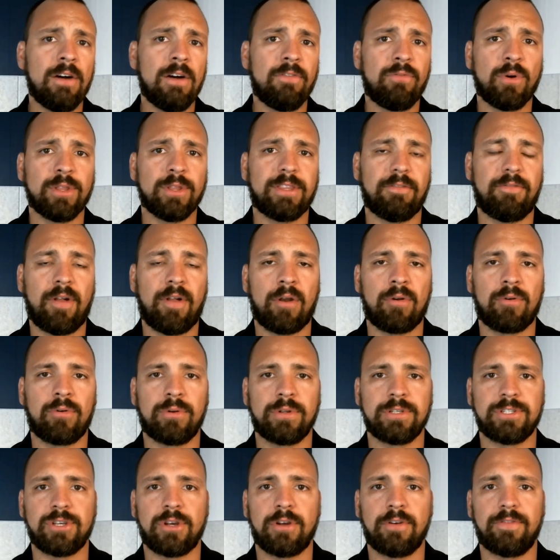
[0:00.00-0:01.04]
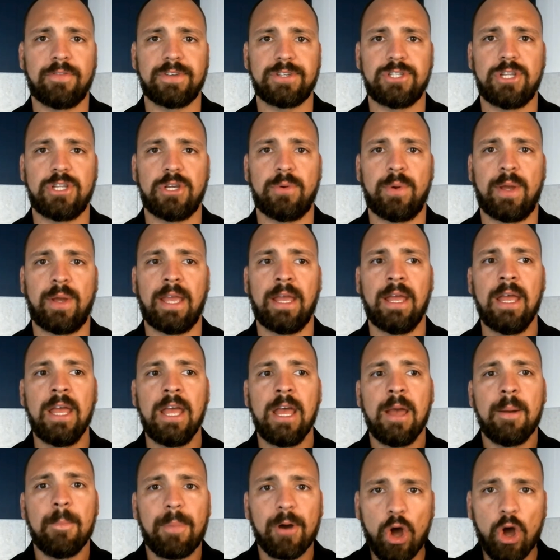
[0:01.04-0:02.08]
of what the Federal Reserve is doing,
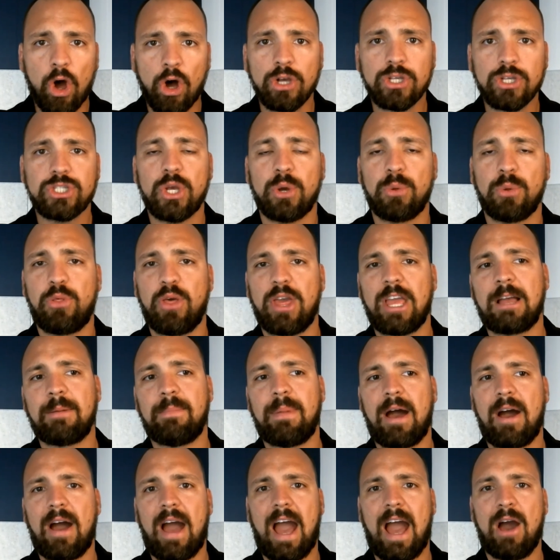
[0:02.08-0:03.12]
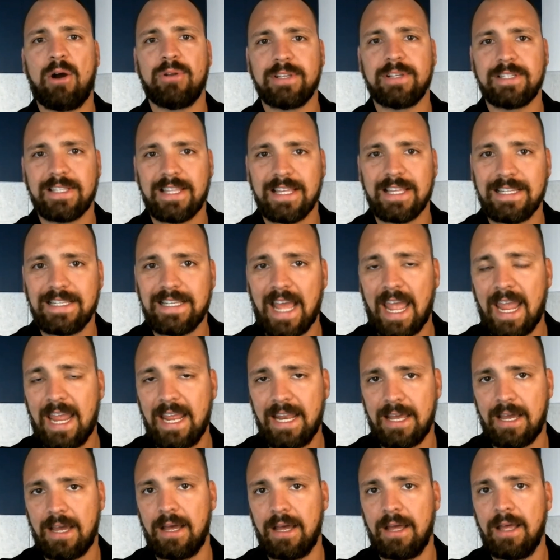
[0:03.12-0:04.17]
but also think about how does the
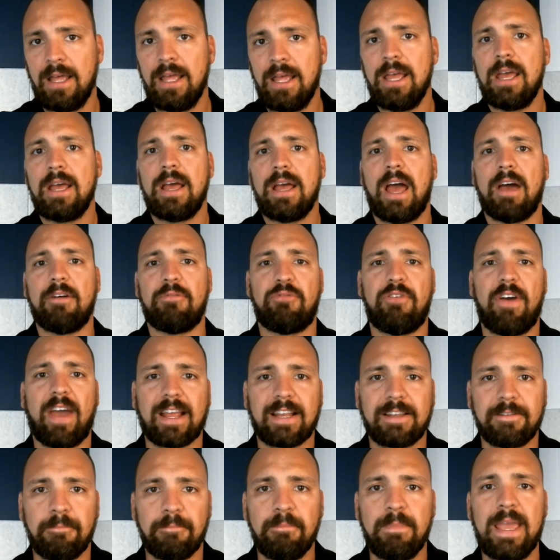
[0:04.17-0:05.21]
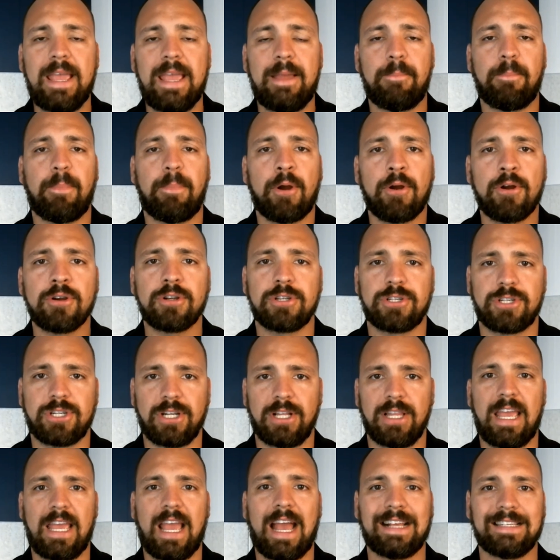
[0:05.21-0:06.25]
data affect me
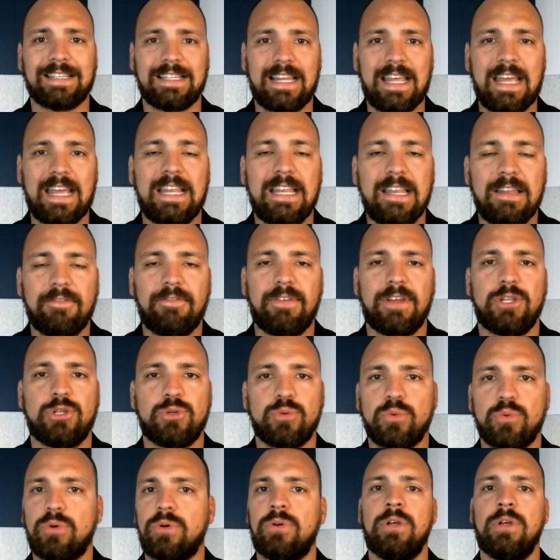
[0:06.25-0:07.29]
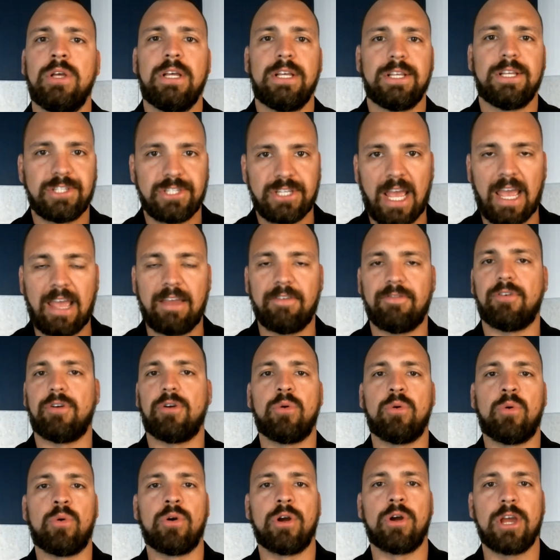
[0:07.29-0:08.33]
personally as an individual saver
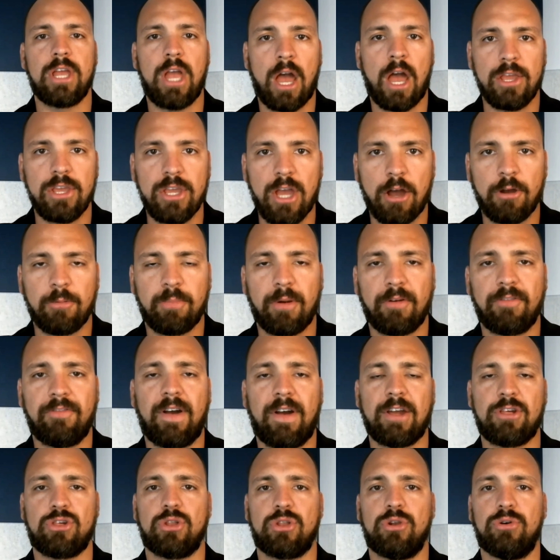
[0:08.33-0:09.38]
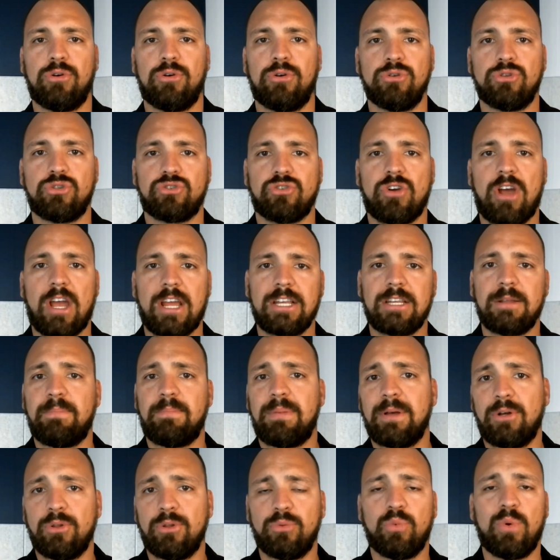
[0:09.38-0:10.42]
or a young professional who's trying to
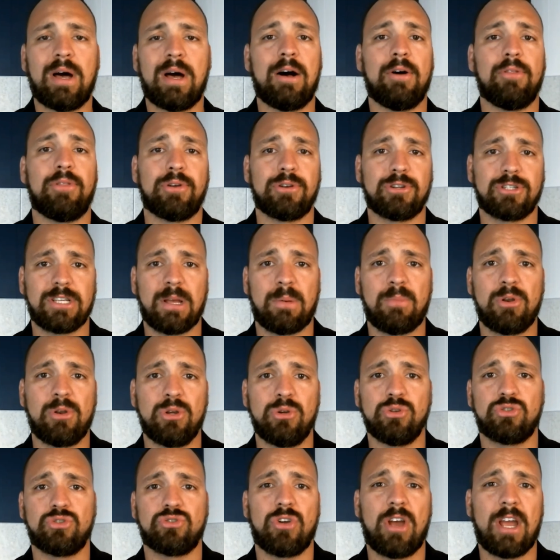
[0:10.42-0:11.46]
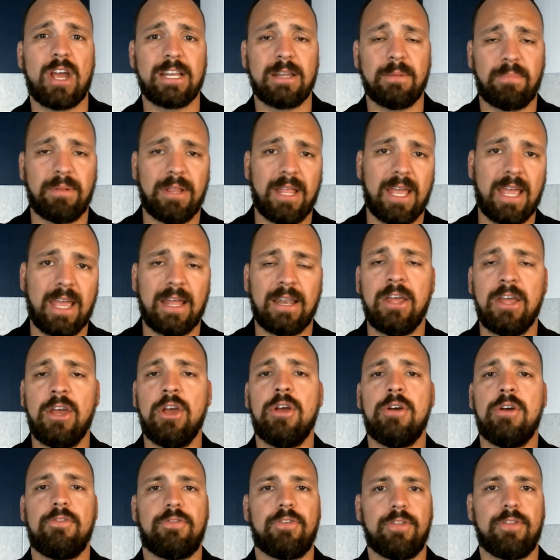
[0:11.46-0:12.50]
build wealth or someone who's trying to plan
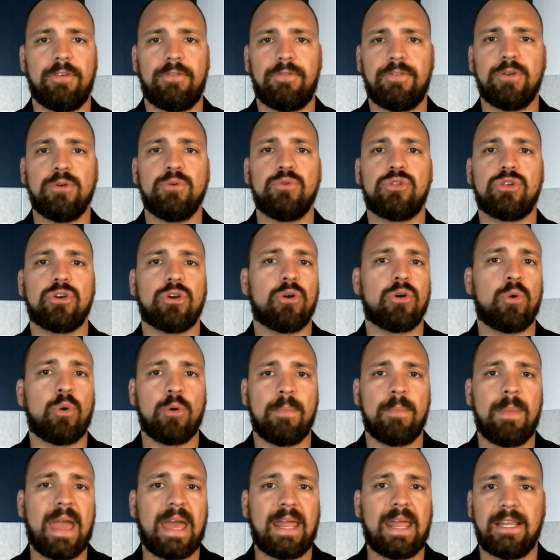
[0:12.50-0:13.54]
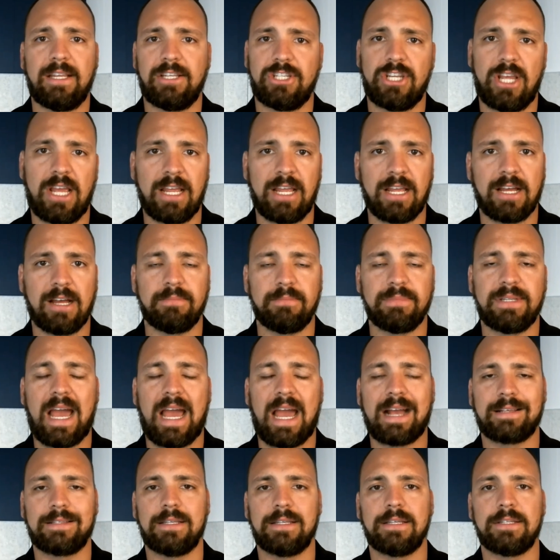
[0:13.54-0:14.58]
for the future or manage income
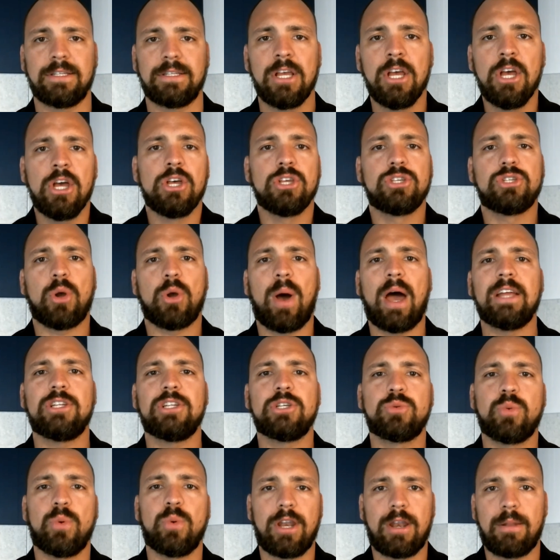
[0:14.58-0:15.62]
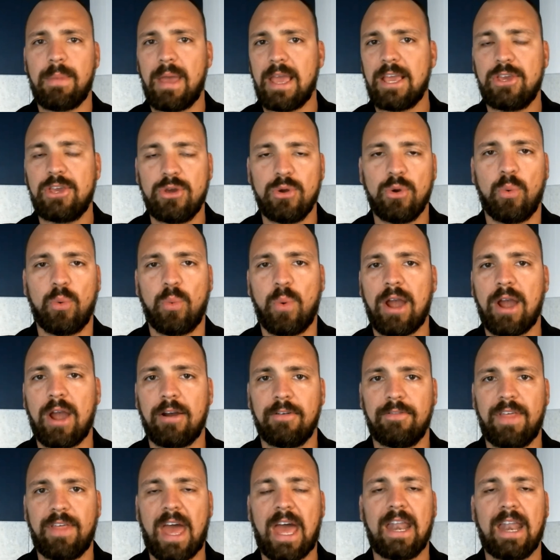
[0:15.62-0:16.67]
taxes. So I just wanted to make you aware
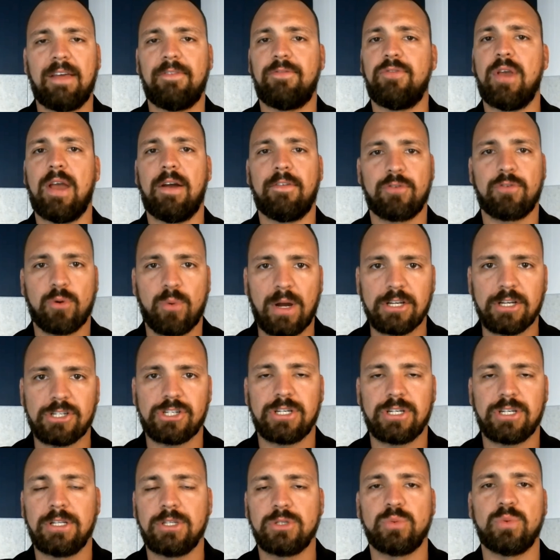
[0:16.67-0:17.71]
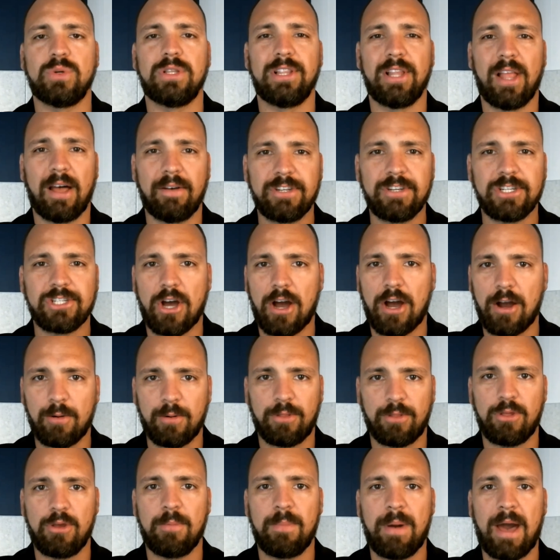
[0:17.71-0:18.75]
of that. If you have questions, would love to talk
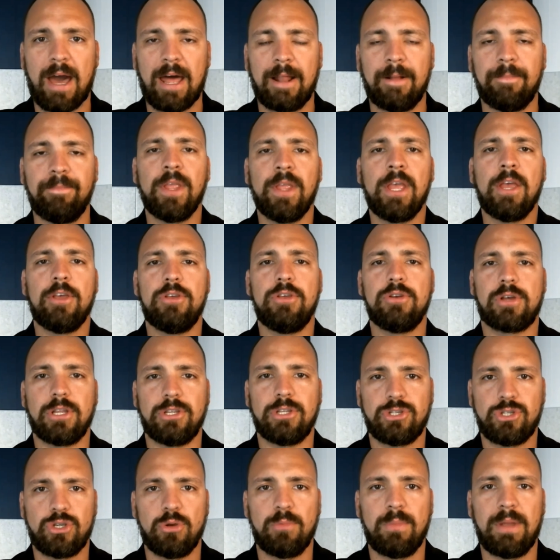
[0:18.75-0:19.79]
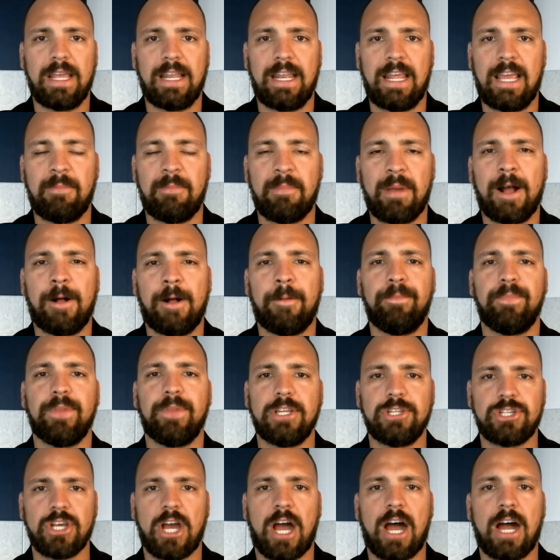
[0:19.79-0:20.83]
with you about it. You can shoot me an email,
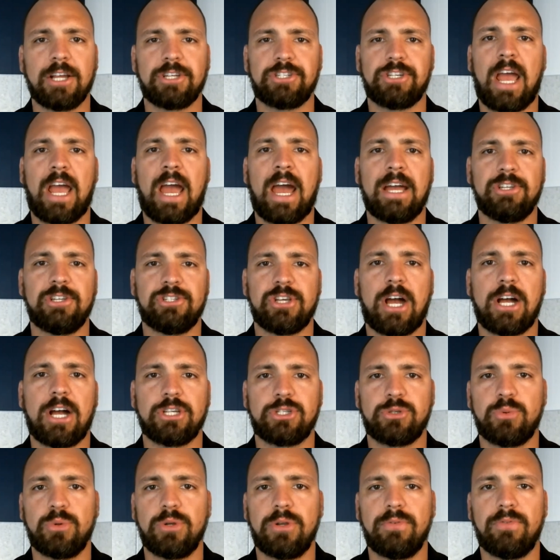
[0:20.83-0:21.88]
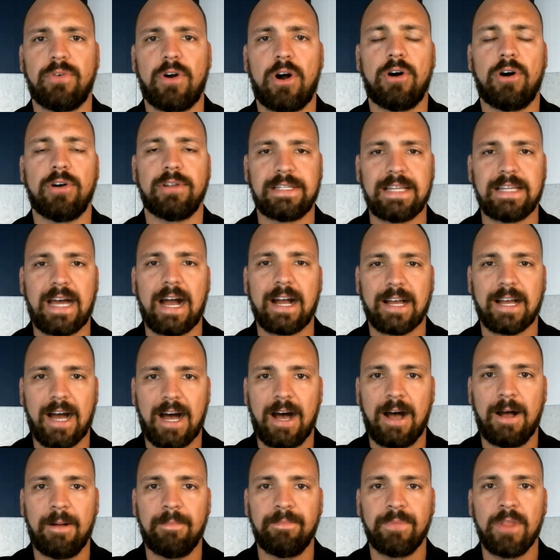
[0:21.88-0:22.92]

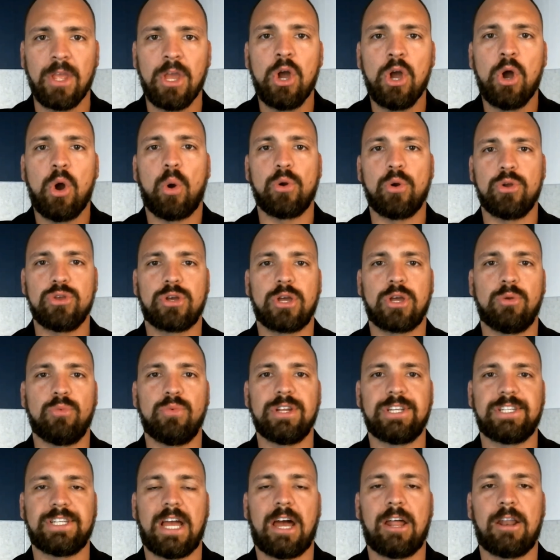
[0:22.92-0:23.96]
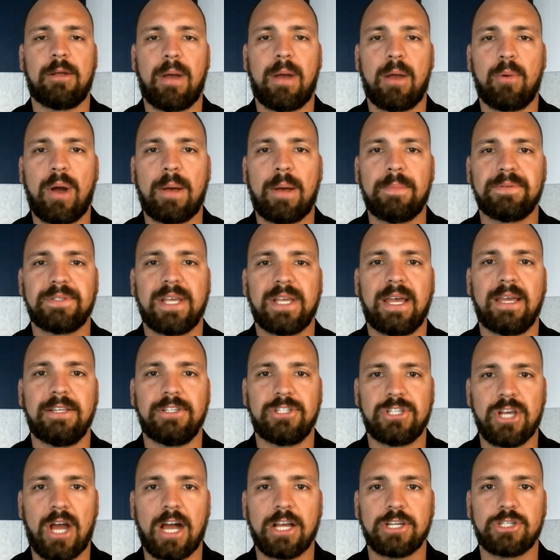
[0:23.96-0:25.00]
josh@joshuaduvall.com, or you can reach out on my
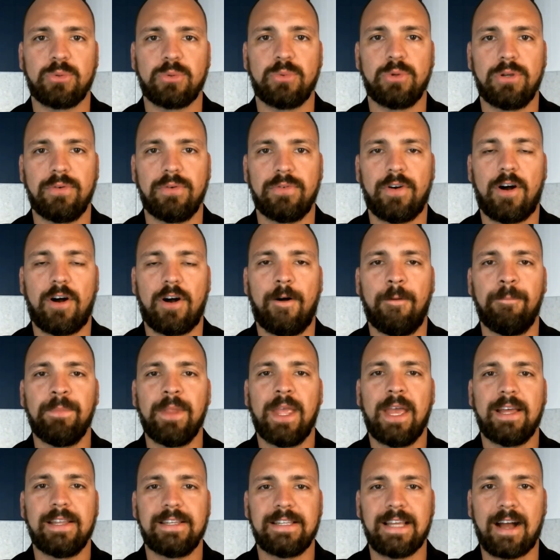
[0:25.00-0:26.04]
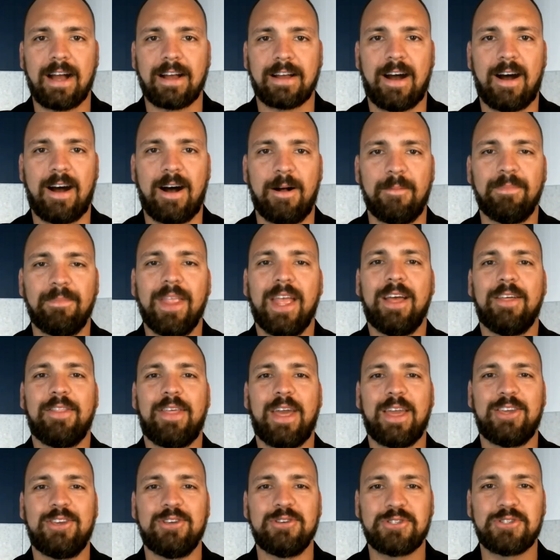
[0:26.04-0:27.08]
website, joshuaduvall.com.
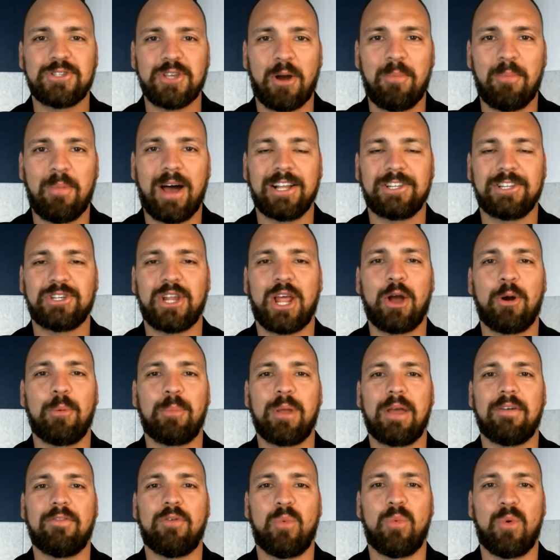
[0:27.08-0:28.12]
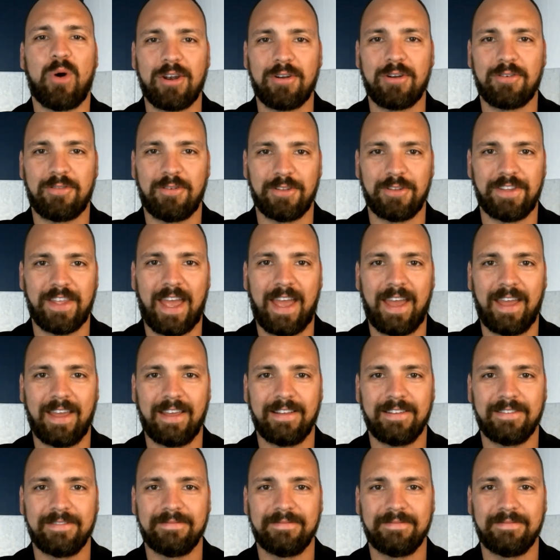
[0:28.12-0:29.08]
Thank you so much. I hope you have a wonderful day.